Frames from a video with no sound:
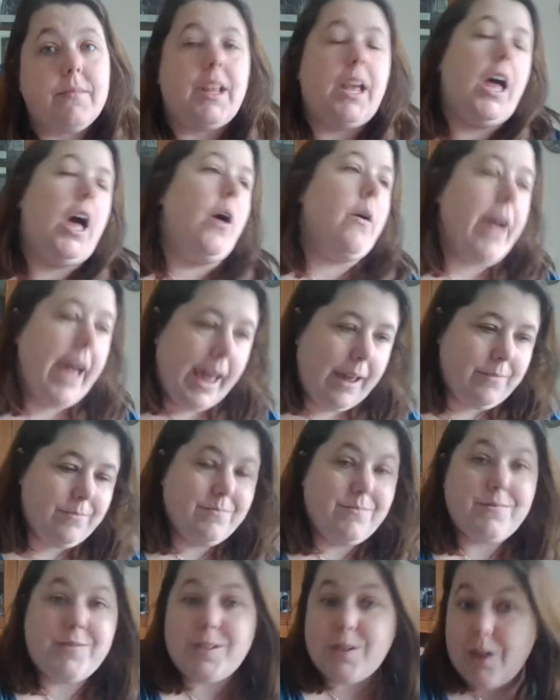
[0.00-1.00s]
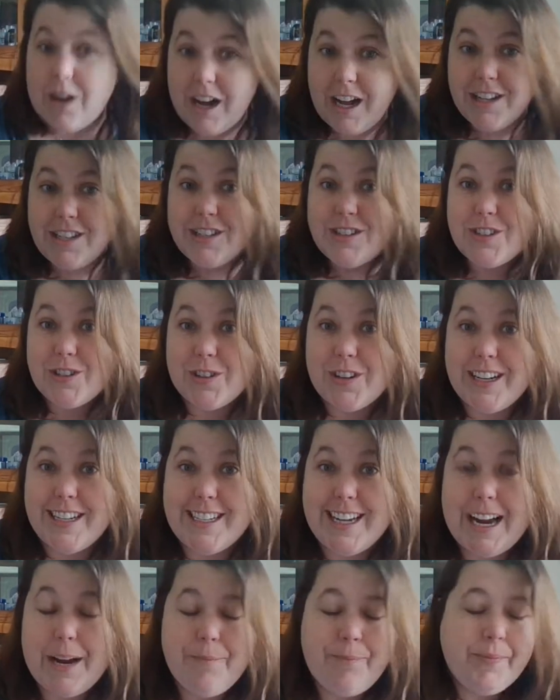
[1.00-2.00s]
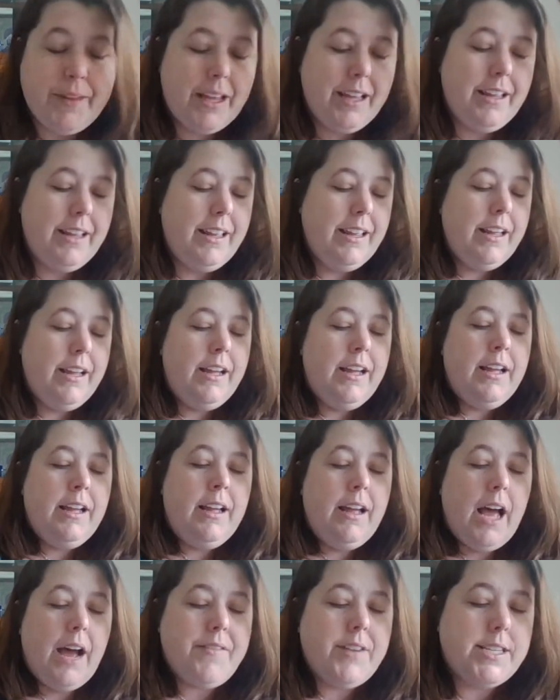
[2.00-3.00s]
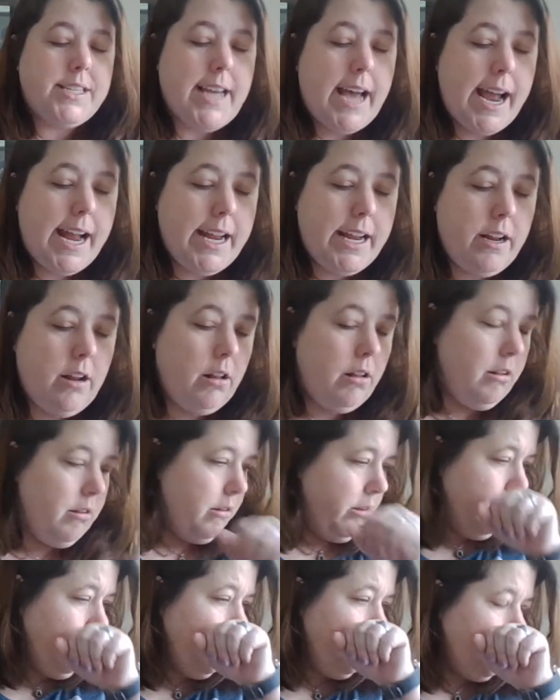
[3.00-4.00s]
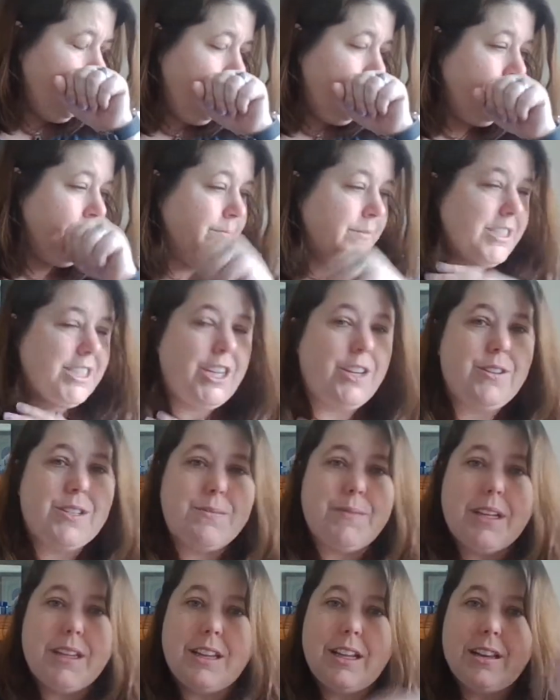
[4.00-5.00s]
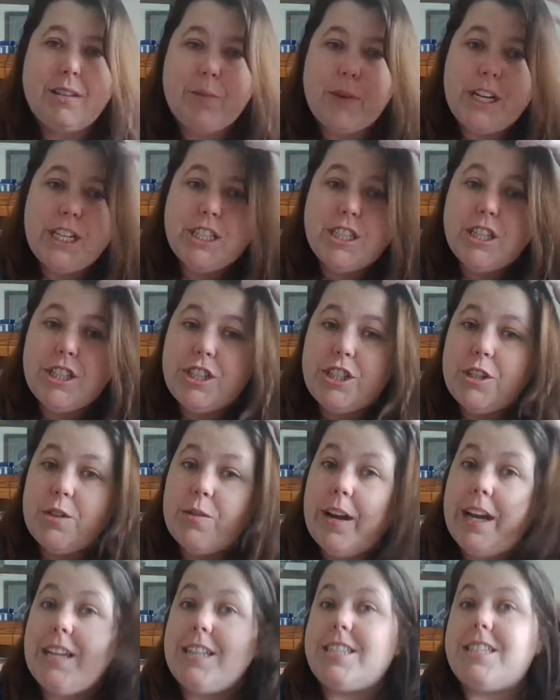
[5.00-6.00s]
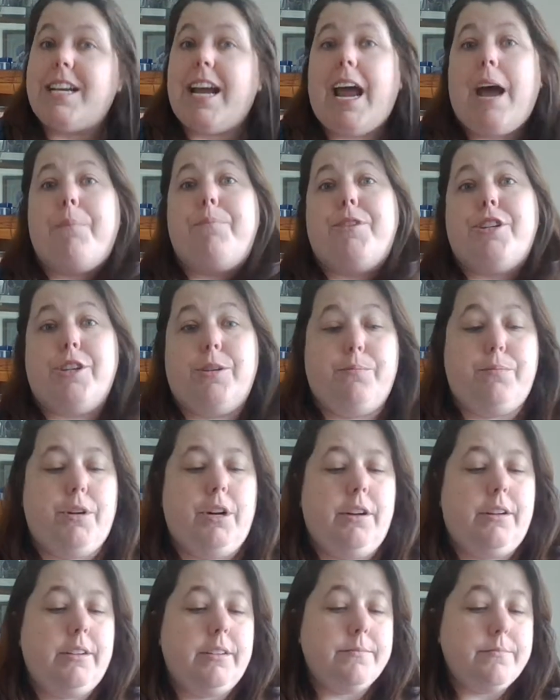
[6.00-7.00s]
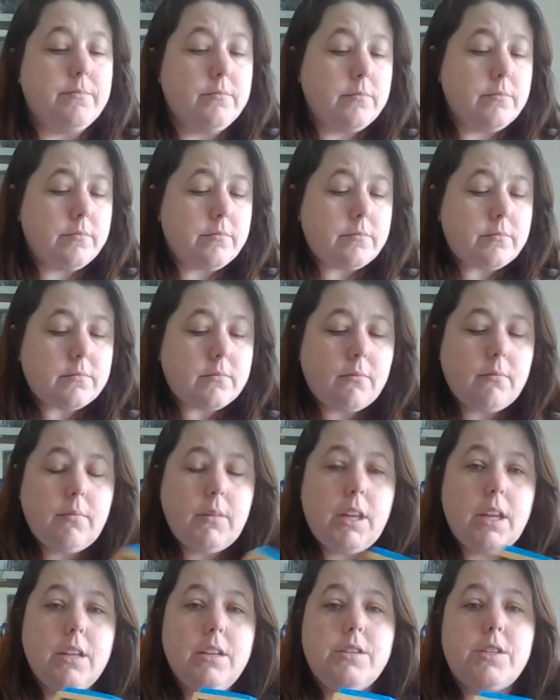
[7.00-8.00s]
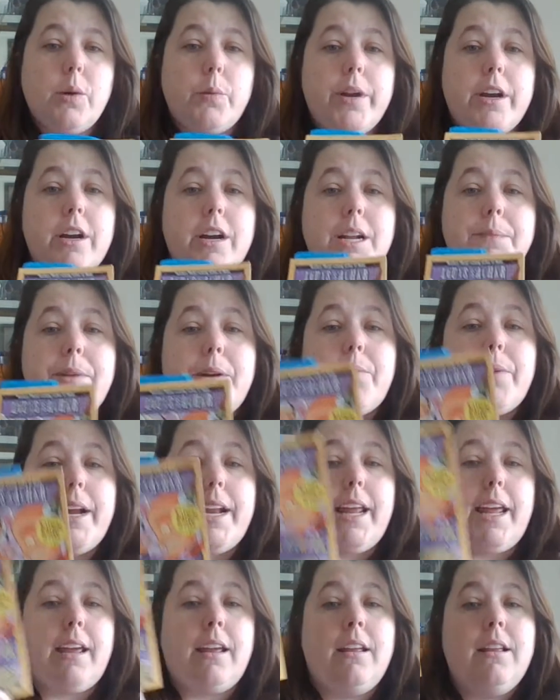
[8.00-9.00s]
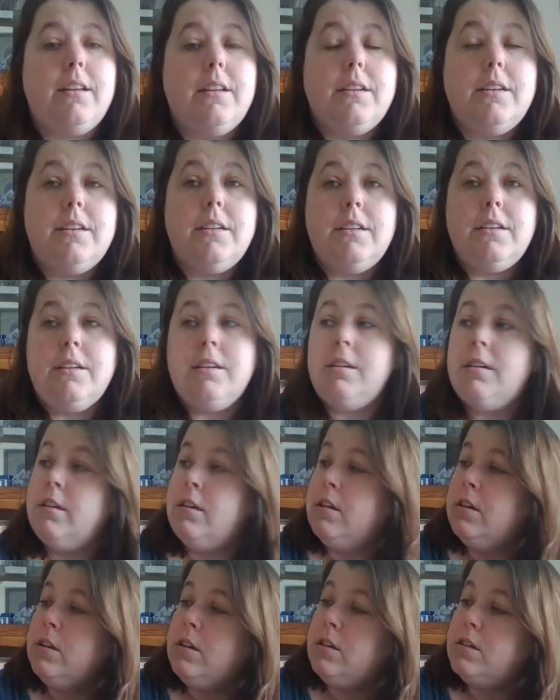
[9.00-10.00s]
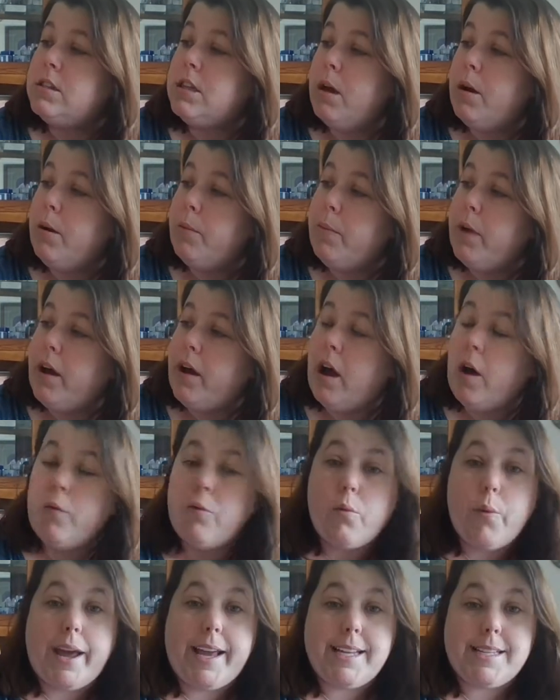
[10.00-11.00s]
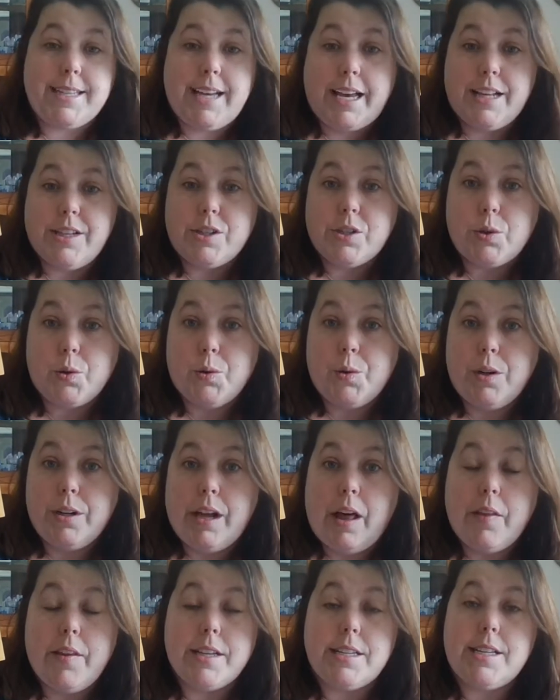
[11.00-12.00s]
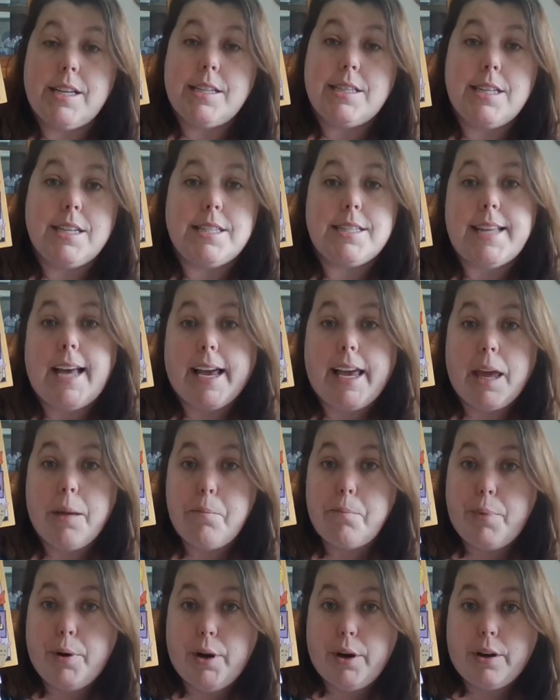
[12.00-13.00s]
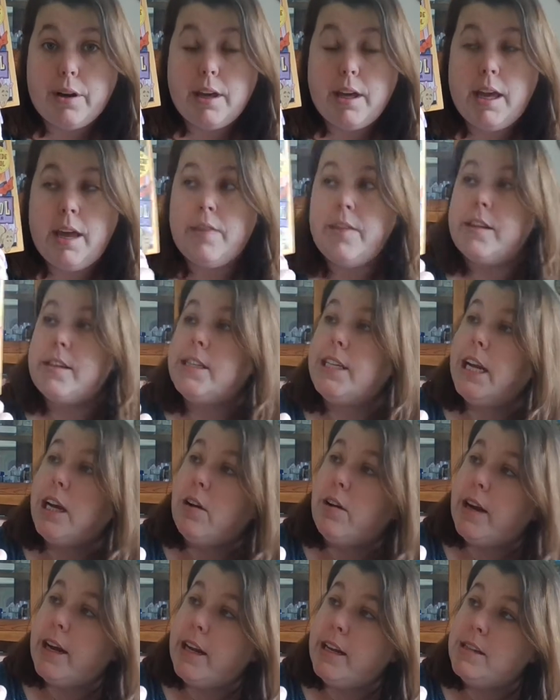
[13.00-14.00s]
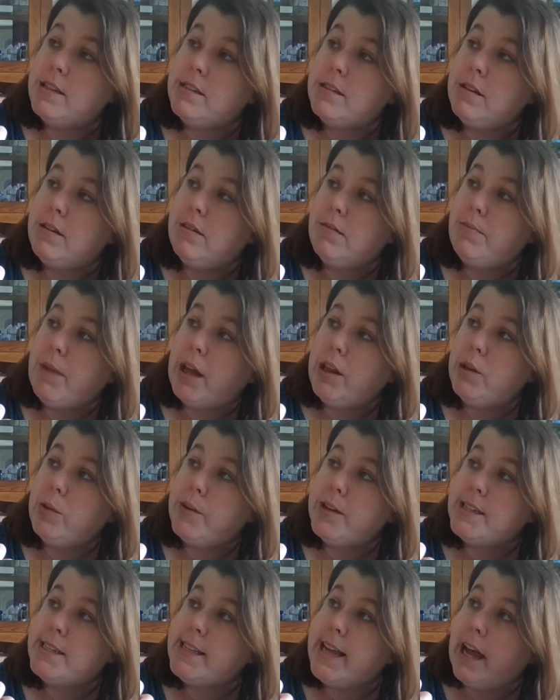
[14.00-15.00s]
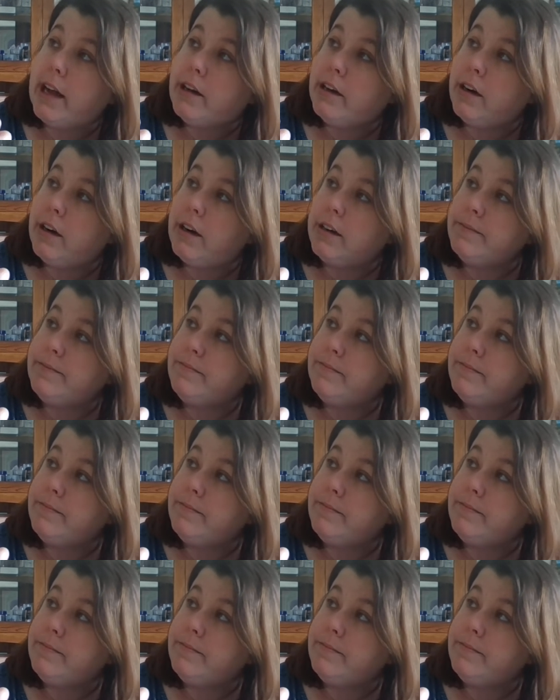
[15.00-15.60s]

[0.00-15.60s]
Okay, so on to story time. I've decided, excuse me, that we should do a chapter book. So we are going to be reading some of Wayside School. Now this is the second book in the series by Louis Sachar,